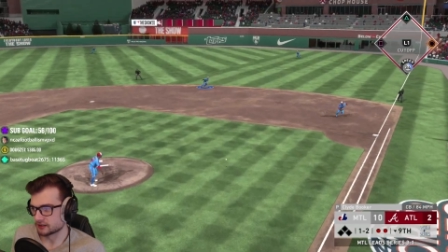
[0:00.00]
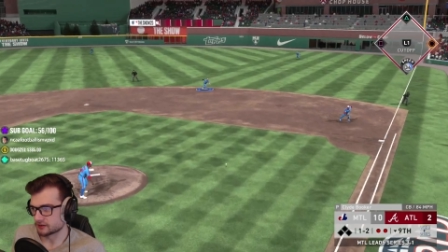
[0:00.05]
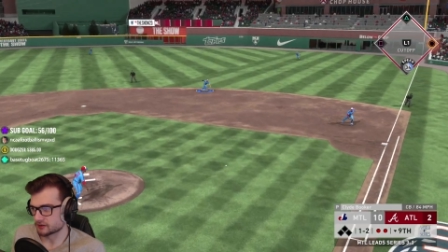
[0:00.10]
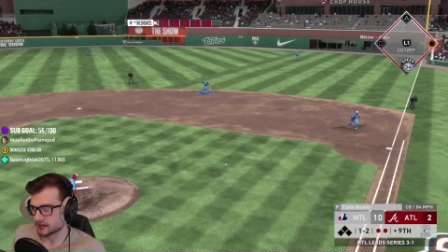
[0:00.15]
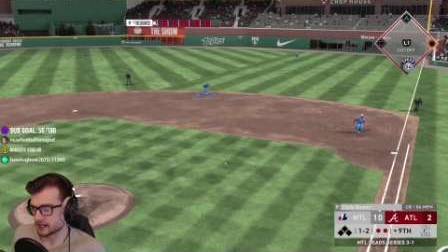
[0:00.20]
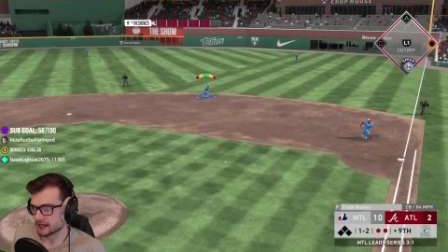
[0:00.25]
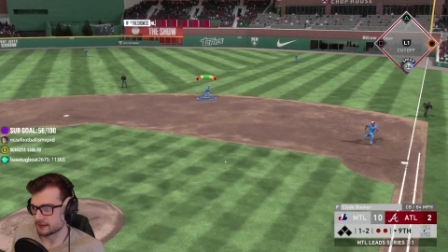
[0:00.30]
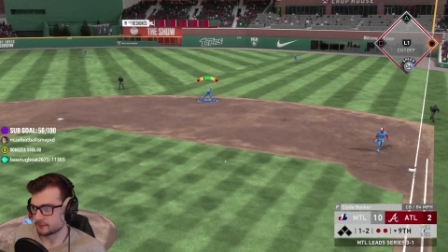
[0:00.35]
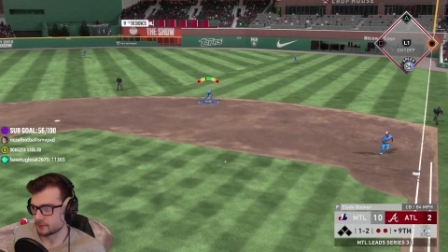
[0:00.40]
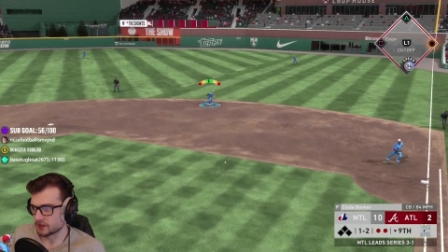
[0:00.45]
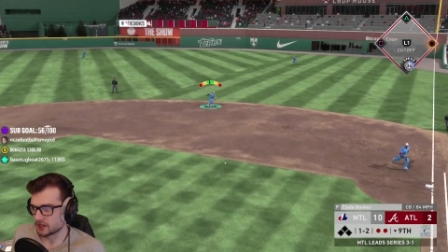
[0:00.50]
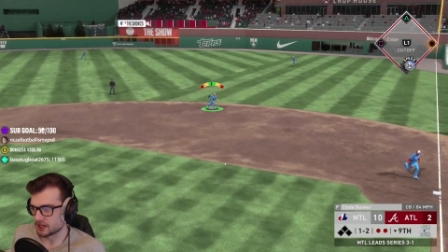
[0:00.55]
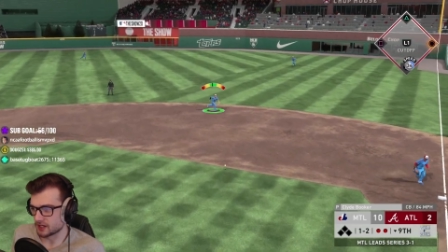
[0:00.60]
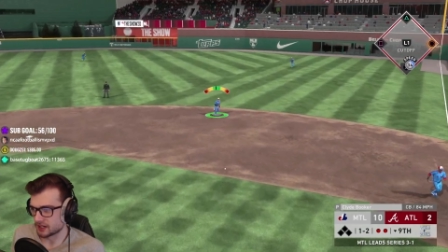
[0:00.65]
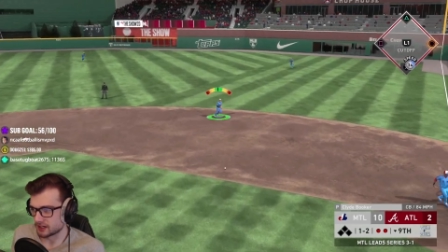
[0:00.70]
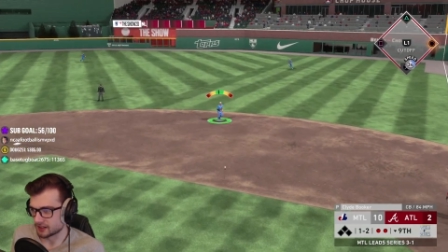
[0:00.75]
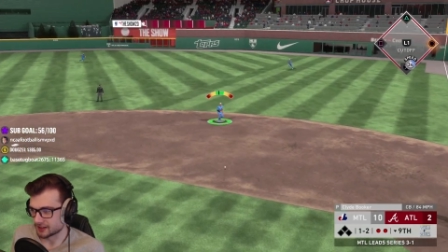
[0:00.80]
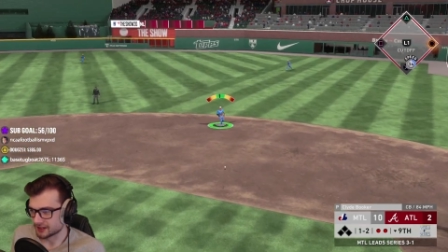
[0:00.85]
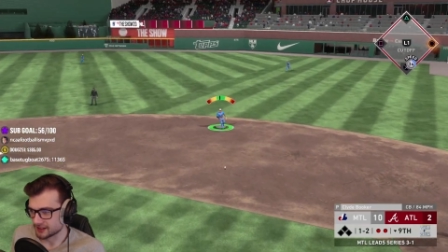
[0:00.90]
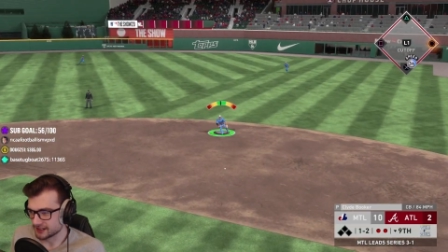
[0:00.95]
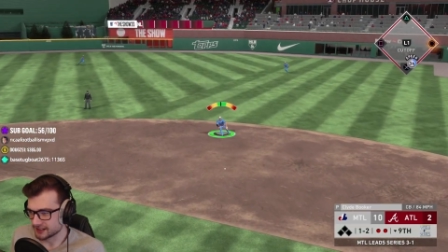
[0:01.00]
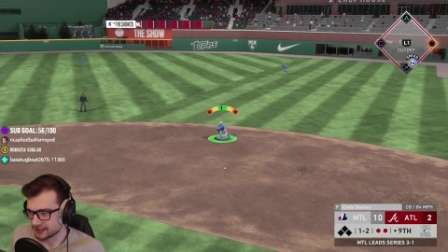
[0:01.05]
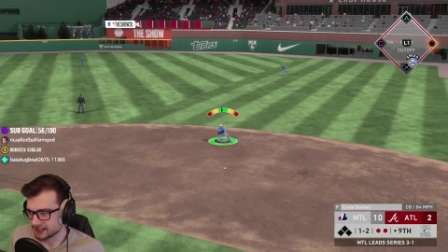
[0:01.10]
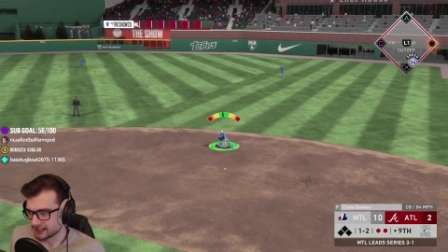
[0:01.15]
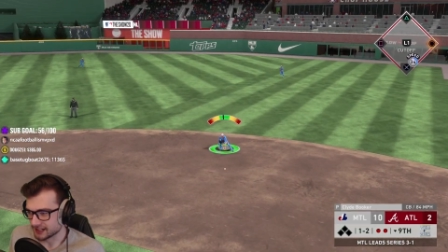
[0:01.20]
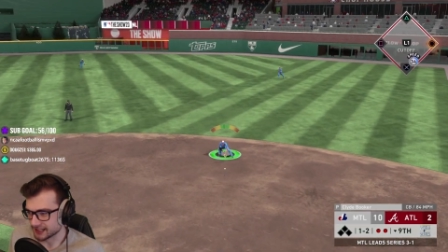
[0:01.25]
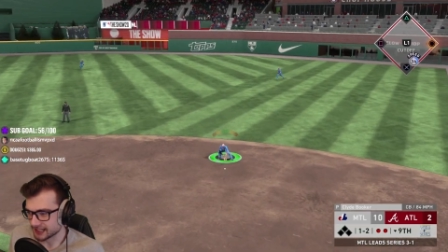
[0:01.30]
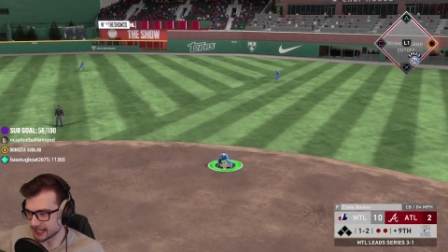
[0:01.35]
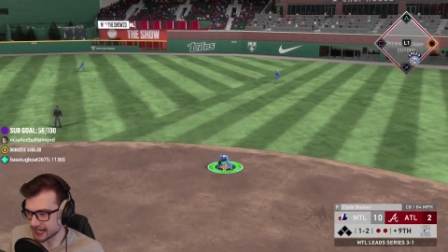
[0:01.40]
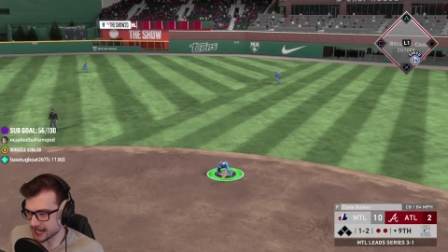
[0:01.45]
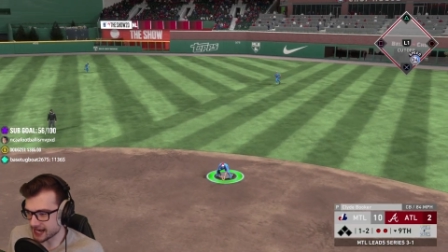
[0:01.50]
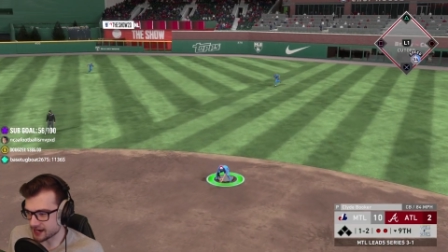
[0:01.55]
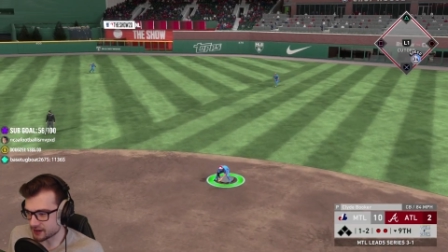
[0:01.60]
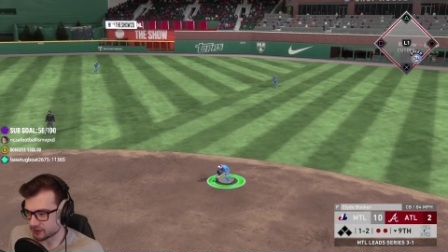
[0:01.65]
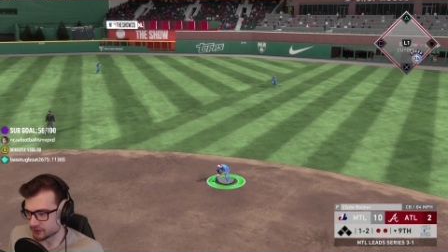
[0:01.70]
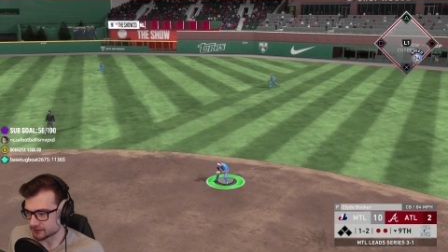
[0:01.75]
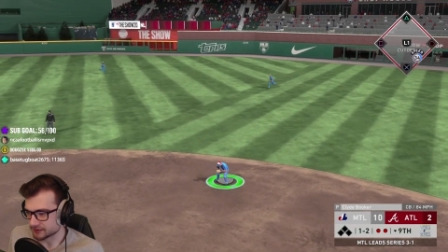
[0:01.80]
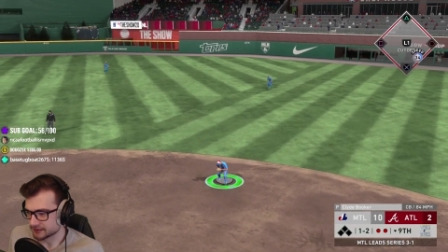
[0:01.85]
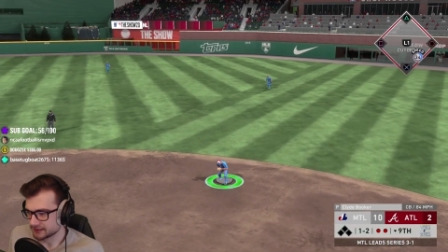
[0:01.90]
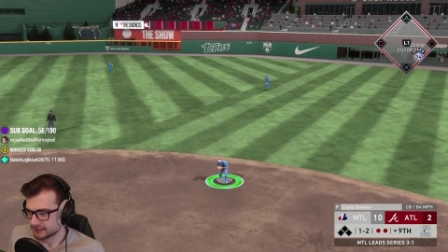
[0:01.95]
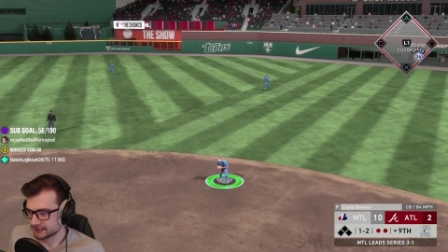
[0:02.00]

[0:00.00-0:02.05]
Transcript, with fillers: Ground ball. Wow.